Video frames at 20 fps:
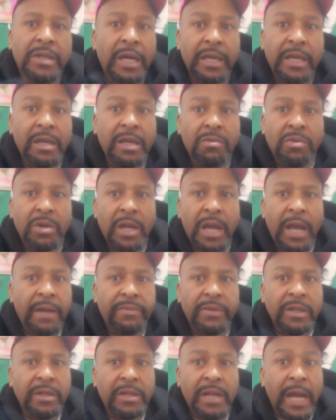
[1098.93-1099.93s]
Like he would
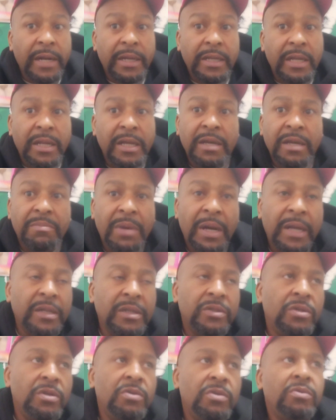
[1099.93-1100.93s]
have to not get hit by
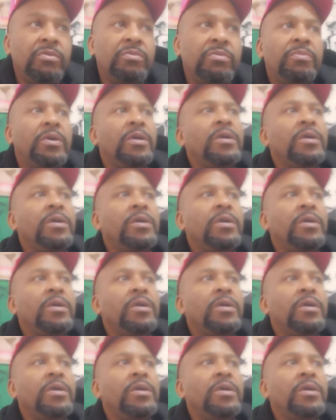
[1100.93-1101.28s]
this dude,